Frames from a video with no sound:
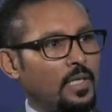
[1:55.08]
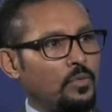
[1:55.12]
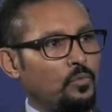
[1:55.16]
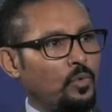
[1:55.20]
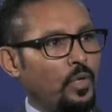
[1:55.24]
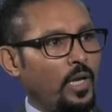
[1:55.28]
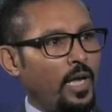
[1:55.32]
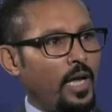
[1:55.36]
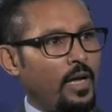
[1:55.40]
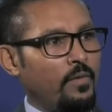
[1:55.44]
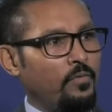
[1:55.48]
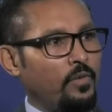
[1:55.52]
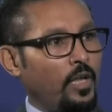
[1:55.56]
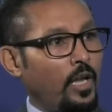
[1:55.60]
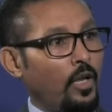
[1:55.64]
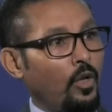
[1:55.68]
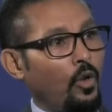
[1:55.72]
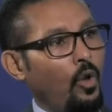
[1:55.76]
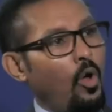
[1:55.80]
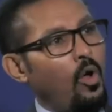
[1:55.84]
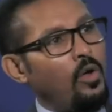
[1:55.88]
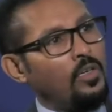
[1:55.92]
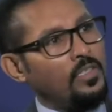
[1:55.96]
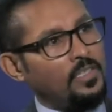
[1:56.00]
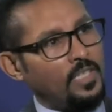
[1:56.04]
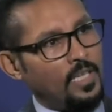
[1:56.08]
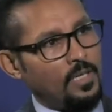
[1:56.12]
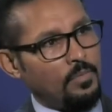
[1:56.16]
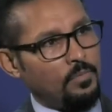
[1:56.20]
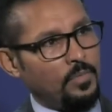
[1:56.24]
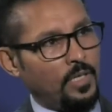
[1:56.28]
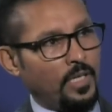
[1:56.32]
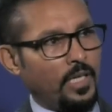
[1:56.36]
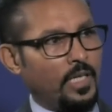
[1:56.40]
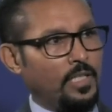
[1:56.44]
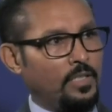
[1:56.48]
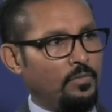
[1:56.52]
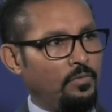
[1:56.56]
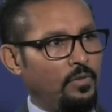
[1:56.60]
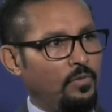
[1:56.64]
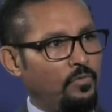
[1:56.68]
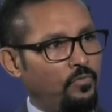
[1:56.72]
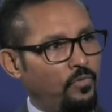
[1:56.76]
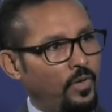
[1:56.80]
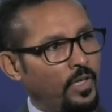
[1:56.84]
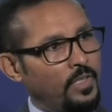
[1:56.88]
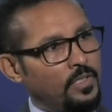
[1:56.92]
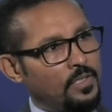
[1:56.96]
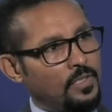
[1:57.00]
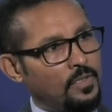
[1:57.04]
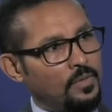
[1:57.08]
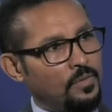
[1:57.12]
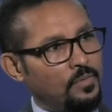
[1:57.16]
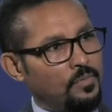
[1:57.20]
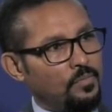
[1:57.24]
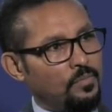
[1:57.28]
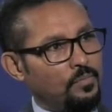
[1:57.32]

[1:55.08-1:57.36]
that will have a long-term negative effect.